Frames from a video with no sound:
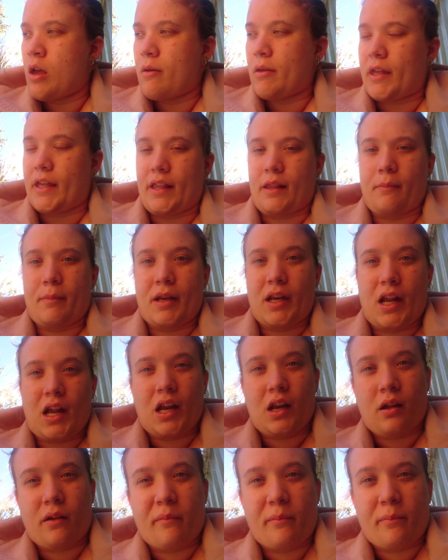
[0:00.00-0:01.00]
because I've been
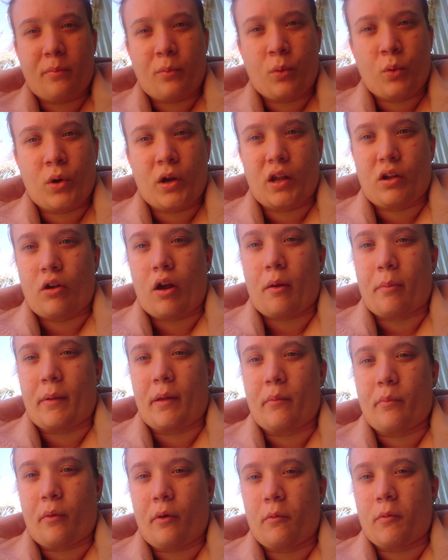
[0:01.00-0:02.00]
eating pretty crappy
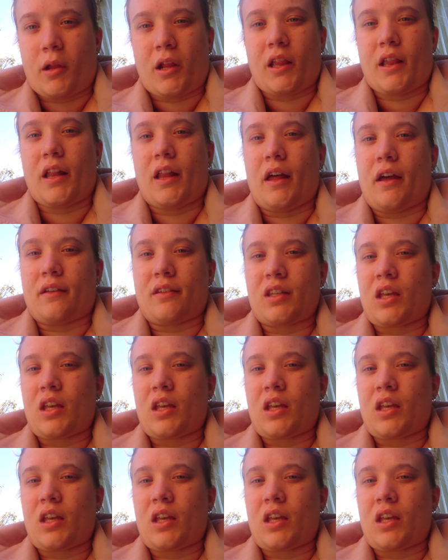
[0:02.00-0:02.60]
probably the last